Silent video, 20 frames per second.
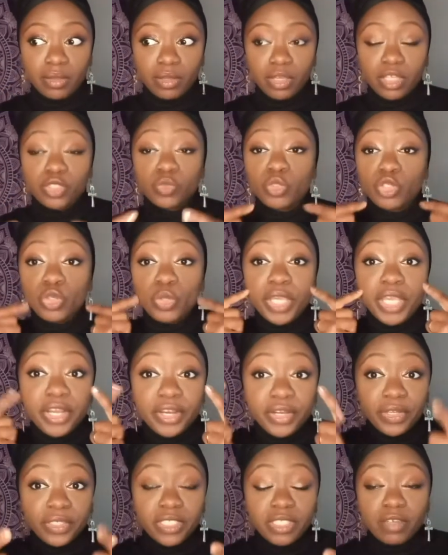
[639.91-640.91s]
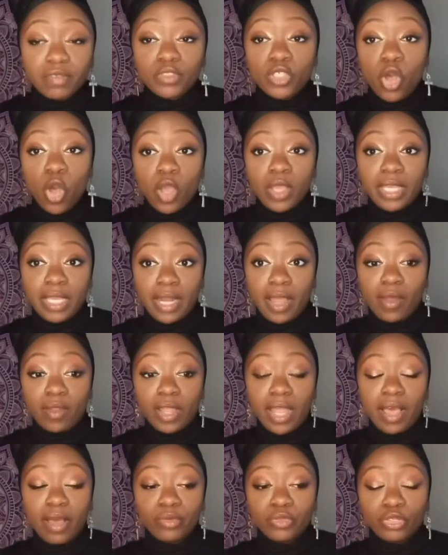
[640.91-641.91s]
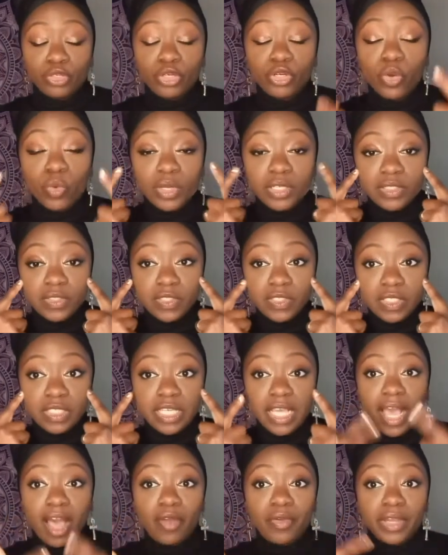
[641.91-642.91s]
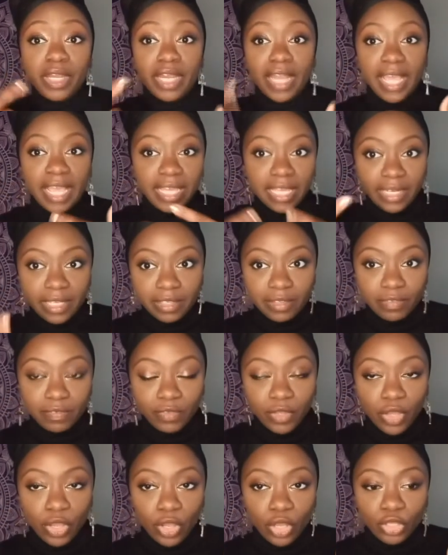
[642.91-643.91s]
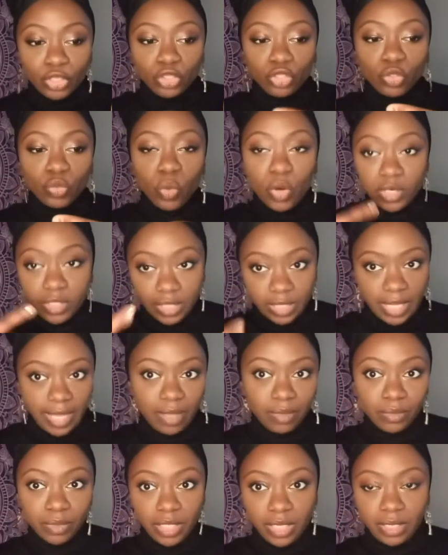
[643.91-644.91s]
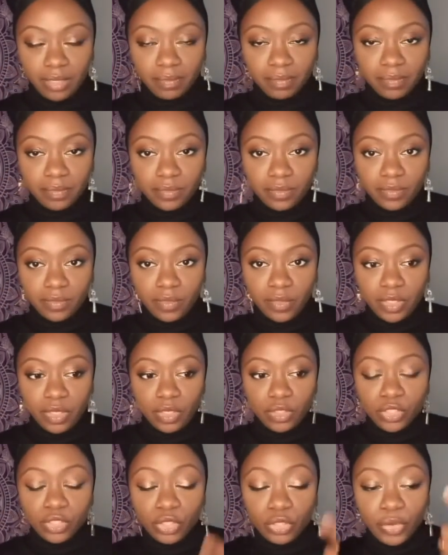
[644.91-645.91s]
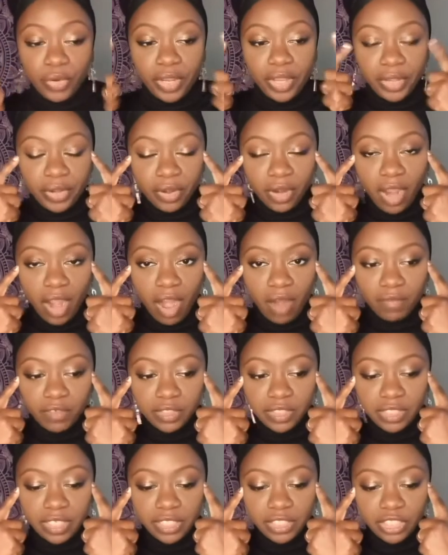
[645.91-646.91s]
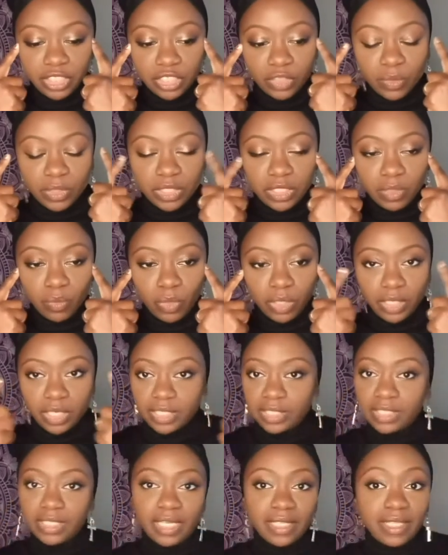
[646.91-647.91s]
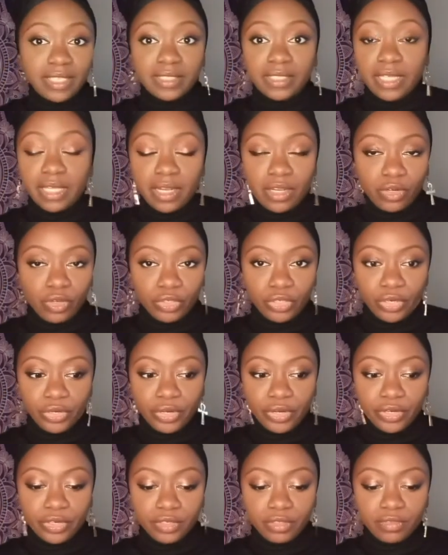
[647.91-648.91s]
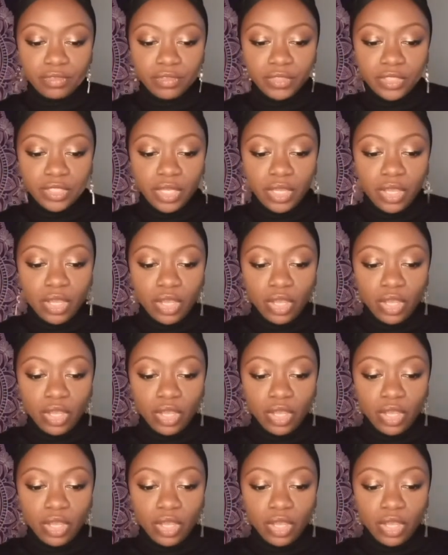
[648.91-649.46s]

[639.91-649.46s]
because when you hear yourself talking out loud, you're going to see how negative you are sounding. So your inner conversations with someone, let's say that's getting on your nerves,